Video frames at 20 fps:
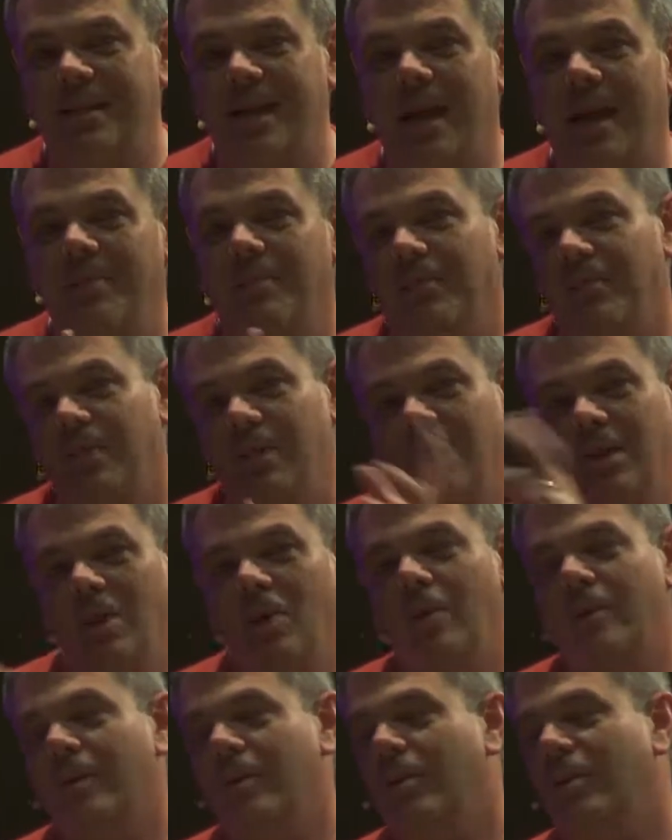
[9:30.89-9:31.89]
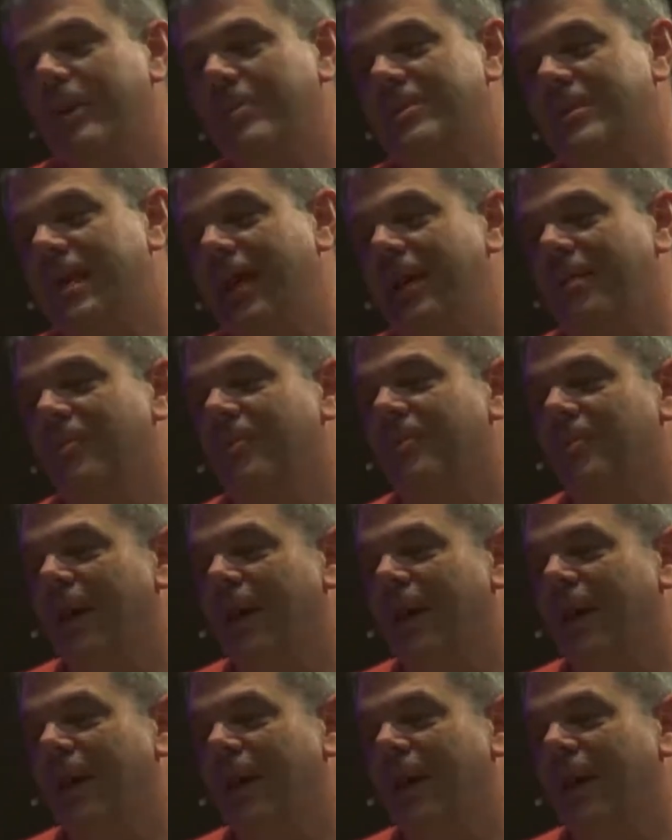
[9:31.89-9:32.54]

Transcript: time, you go over to the website.